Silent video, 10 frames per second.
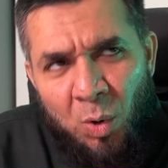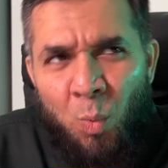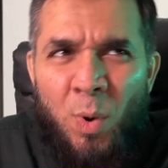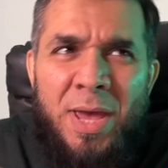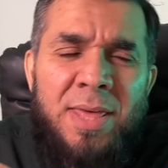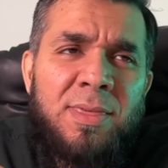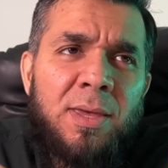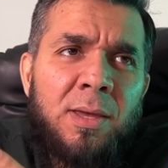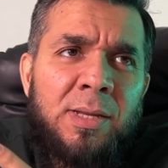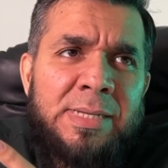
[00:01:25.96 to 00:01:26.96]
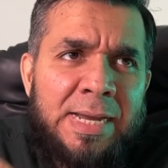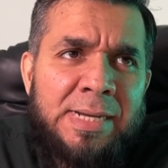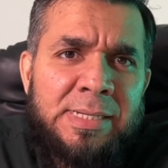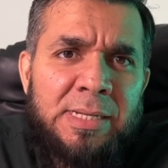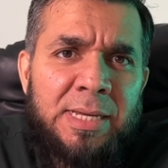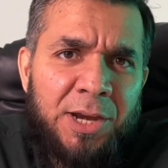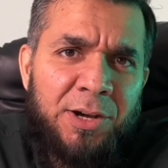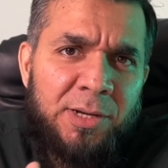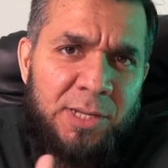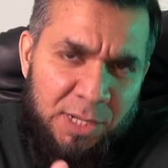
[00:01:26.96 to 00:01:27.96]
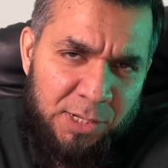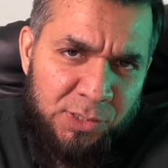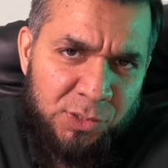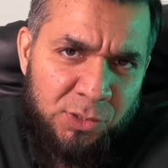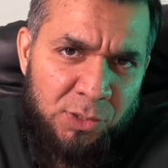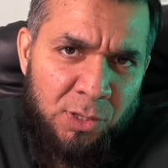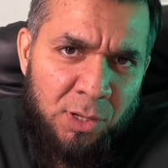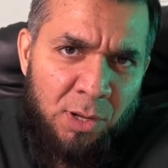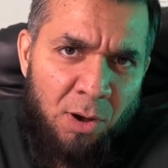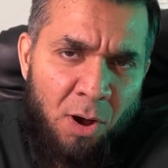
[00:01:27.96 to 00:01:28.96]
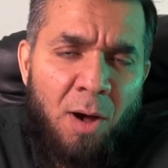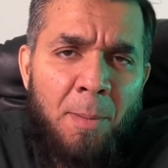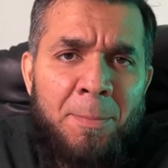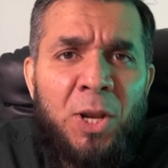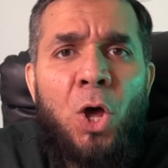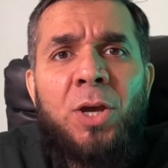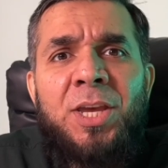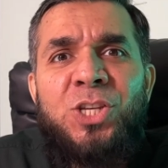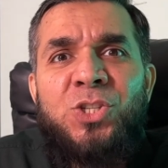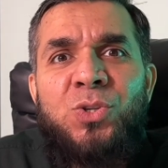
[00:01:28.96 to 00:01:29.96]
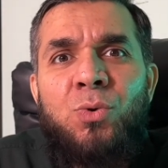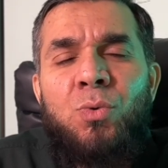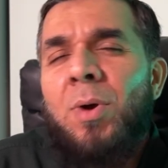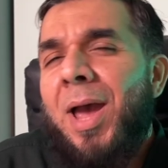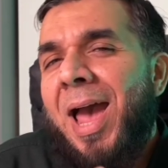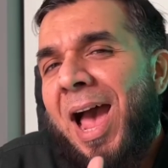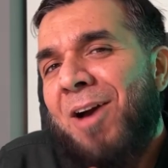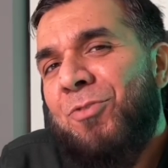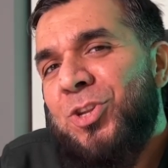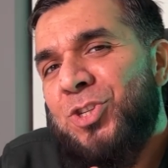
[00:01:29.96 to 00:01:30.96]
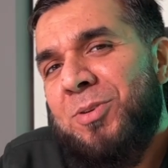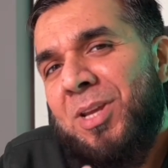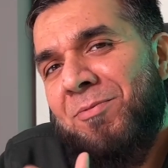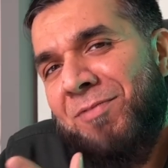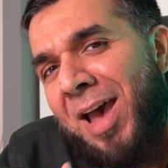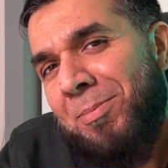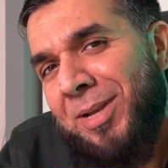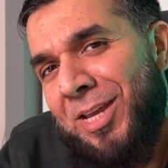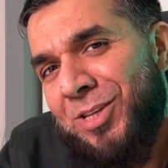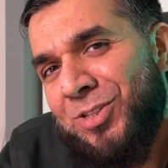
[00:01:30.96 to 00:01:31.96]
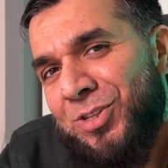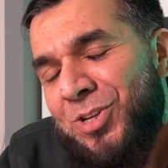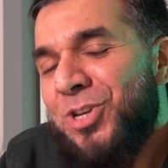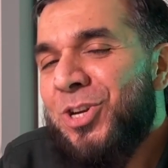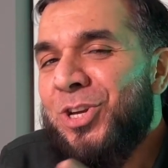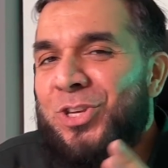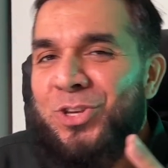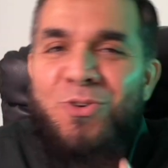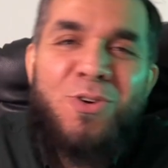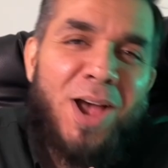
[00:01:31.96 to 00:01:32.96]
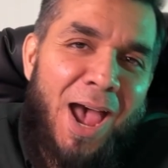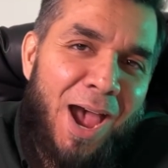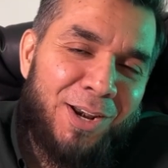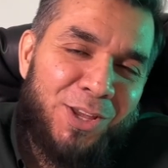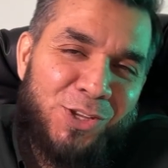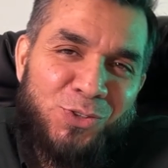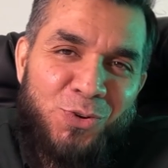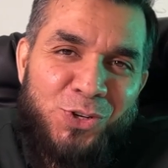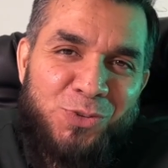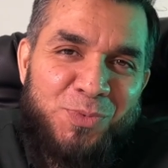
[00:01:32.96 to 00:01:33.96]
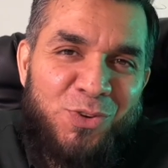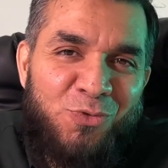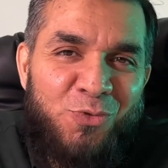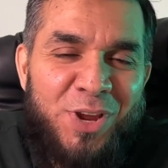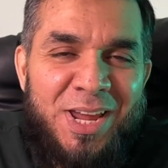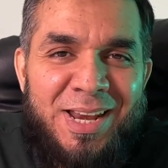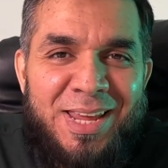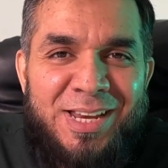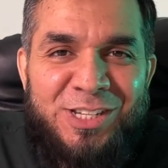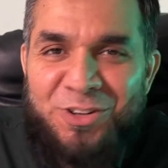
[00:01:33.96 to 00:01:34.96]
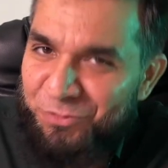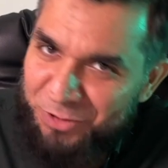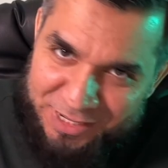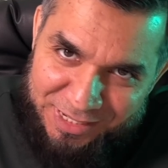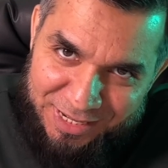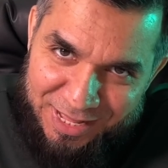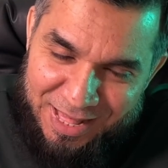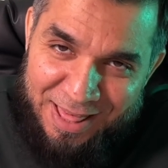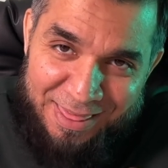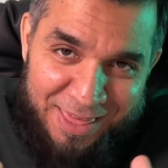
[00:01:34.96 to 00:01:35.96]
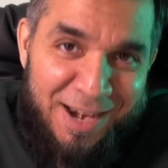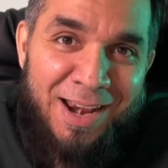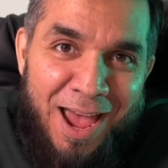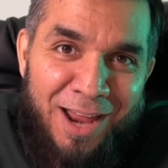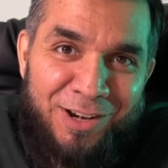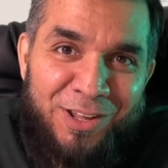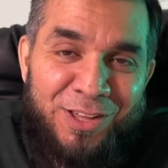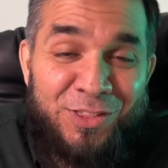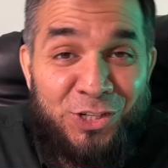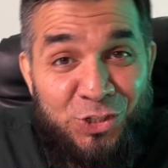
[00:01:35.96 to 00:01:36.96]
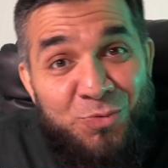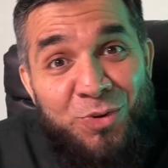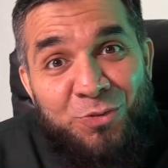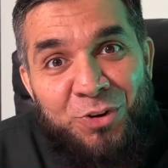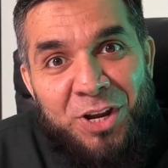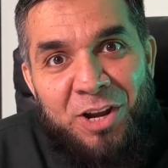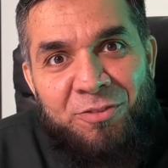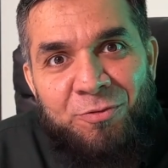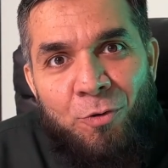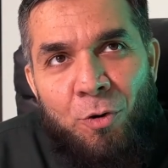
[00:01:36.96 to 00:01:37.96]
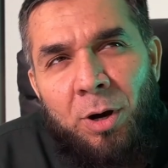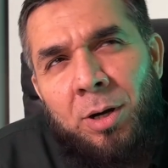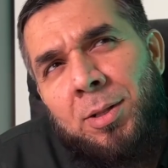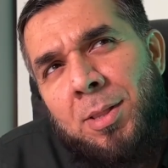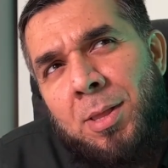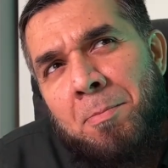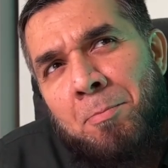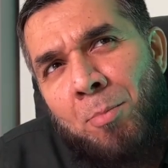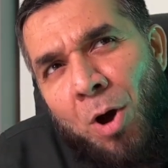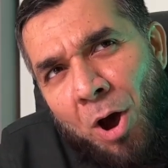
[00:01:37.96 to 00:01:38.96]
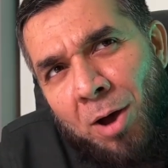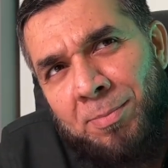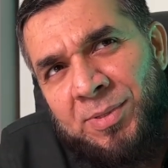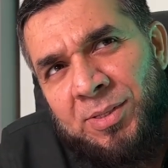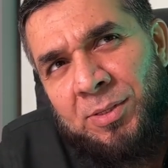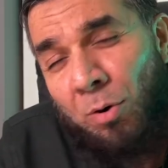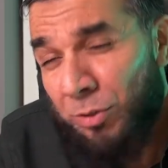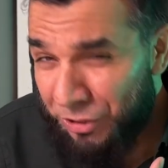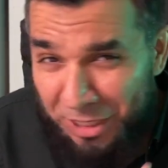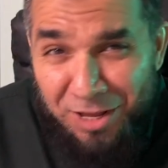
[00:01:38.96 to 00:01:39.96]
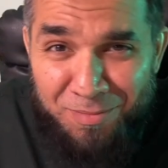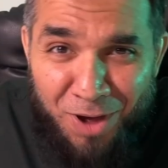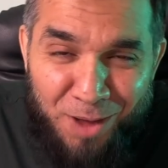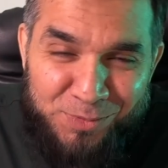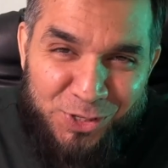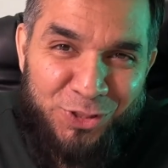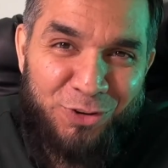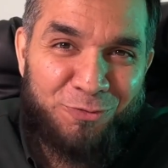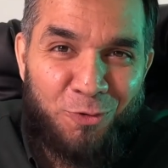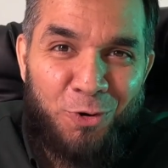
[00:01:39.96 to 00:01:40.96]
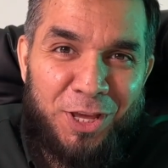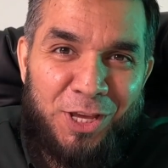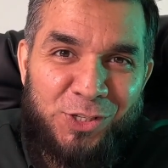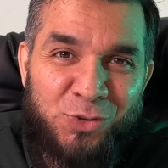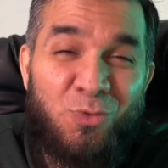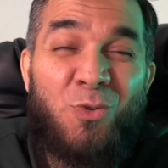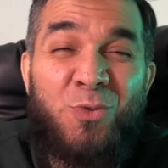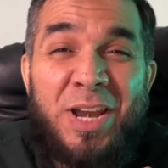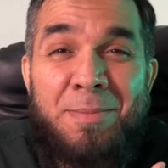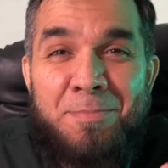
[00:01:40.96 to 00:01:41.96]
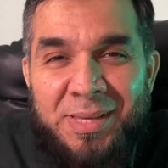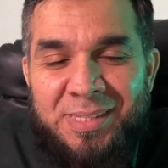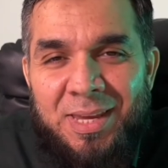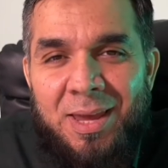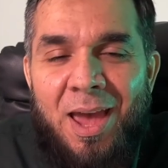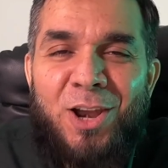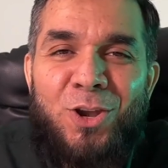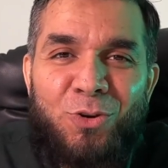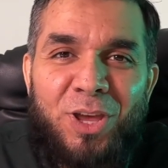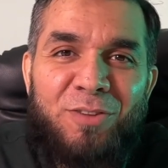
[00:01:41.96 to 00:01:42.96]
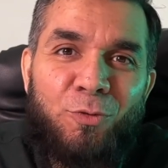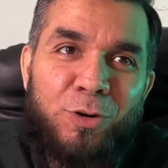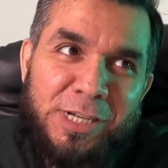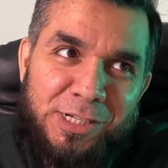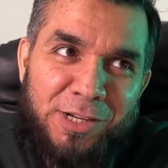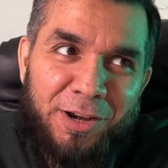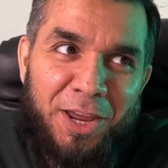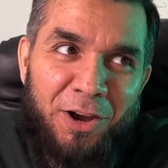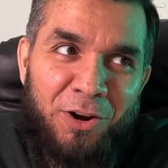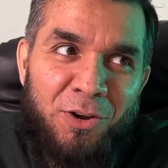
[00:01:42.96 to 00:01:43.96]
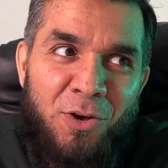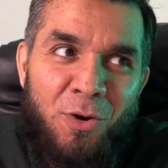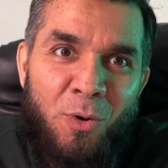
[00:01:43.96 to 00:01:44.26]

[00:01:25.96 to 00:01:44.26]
with dental care needs belonging to average income families, your ad is going to be really different than an ad that you will create for moms or single moms in their 40s who are really busy and looking for dental care